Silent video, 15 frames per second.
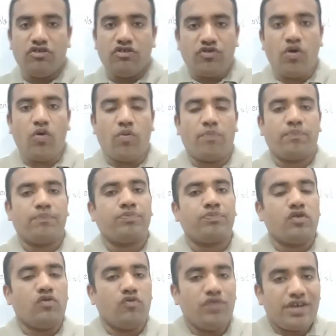So
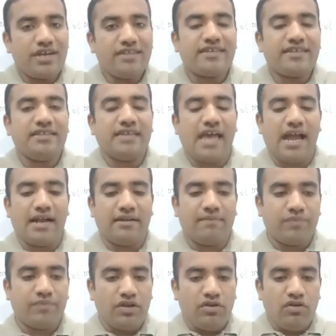we can say
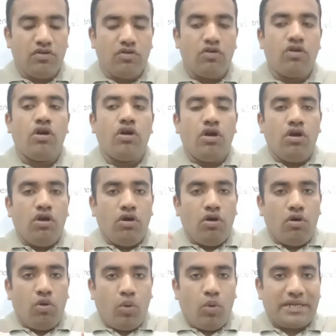that
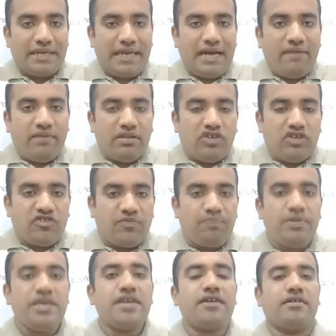whatever the
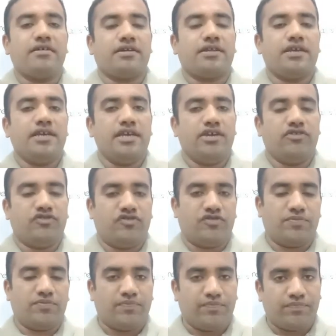speaker is,
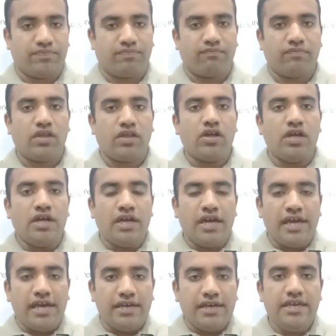
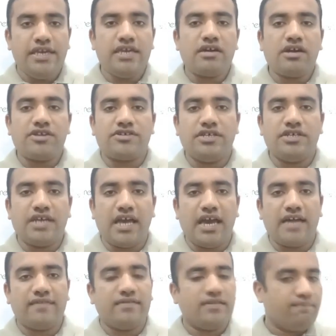he or she
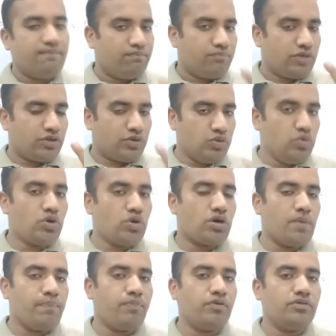has two
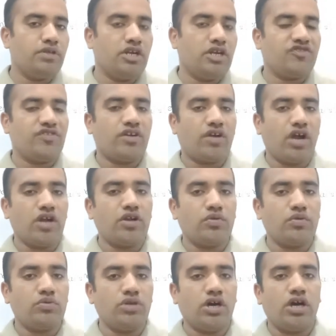components
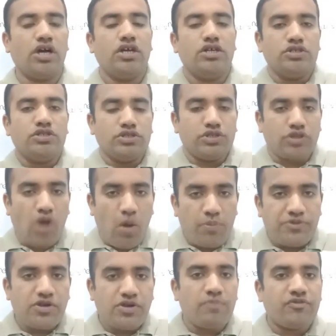according to the
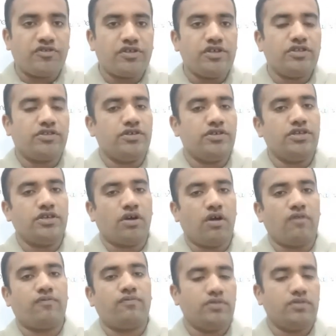Noam Chomsky theory
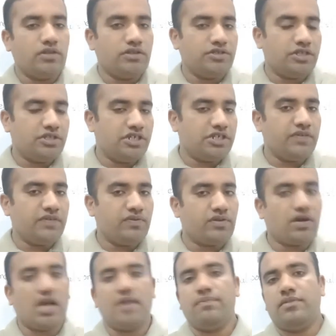of generative
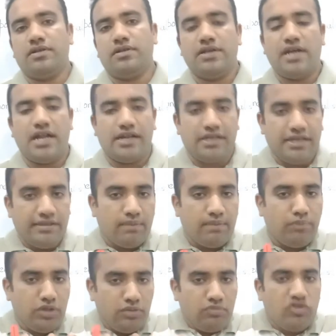grammar. And in the
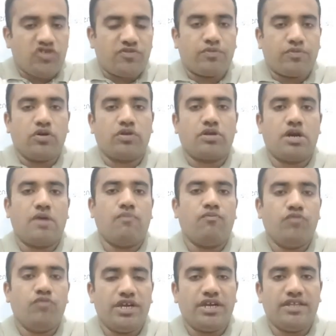minimalist
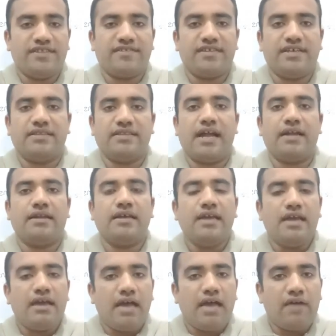program, we can say
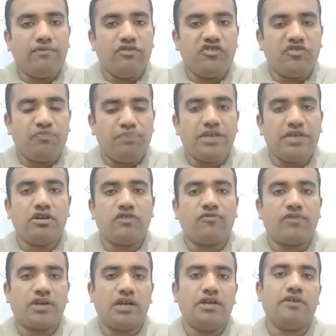that every speaker
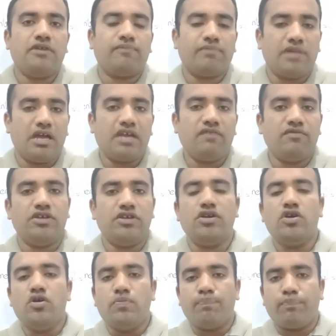faculty of
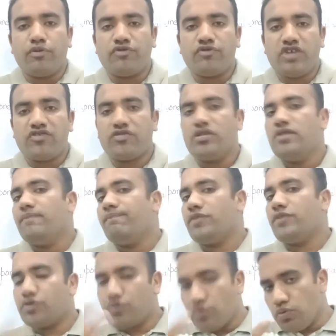language possess
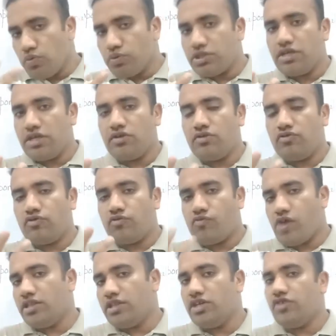the two things.
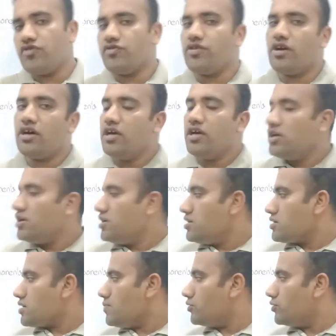One is the
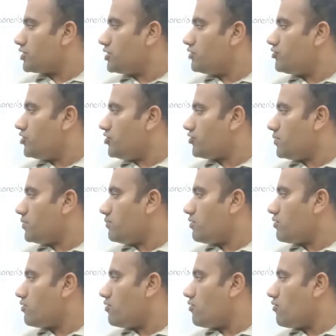computation
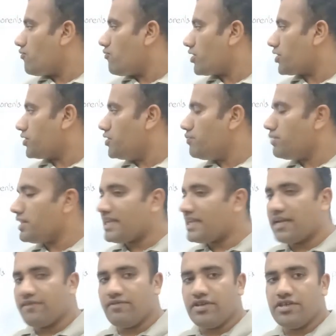system for human
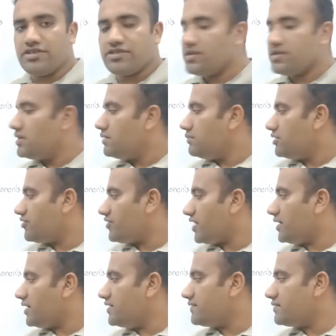language, the
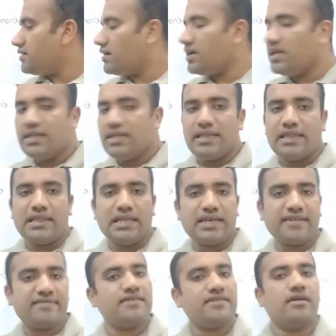second is the
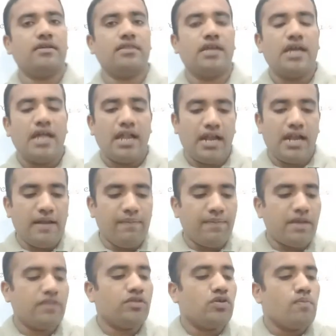lexicon. And
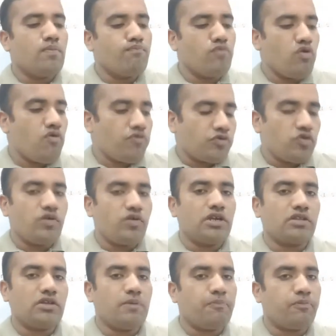then move
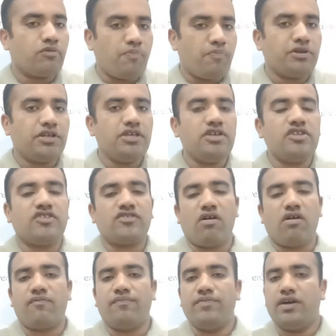toward the properties
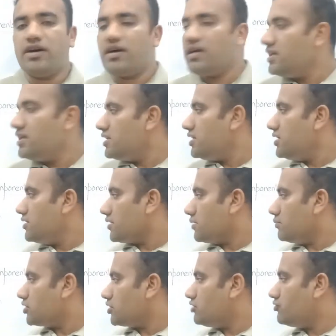of the
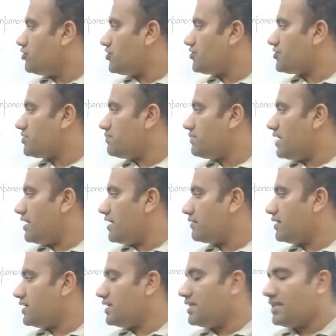computation system and
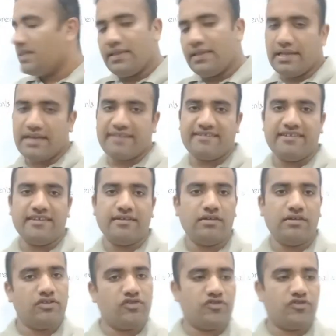the lexicon.